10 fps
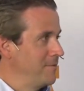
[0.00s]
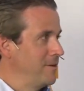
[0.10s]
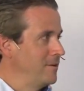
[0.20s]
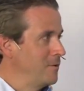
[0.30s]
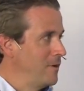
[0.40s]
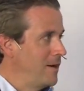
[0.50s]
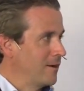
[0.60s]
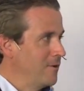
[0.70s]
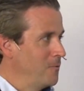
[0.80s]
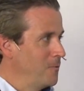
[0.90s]
you know,
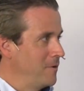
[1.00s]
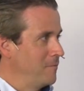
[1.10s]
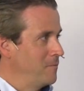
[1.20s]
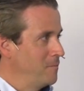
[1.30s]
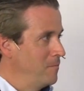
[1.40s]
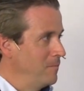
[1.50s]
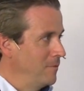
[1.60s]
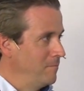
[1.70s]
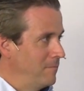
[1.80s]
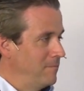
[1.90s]
echo
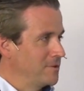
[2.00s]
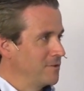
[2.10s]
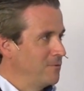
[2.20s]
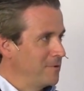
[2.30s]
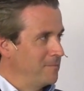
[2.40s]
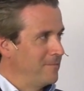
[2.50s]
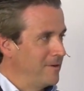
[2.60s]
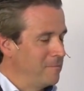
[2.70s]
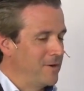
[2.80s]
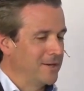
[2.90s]
uh, much of what
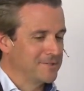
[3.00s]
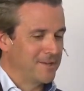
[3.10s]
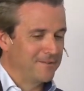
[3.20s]
uh, Mike said.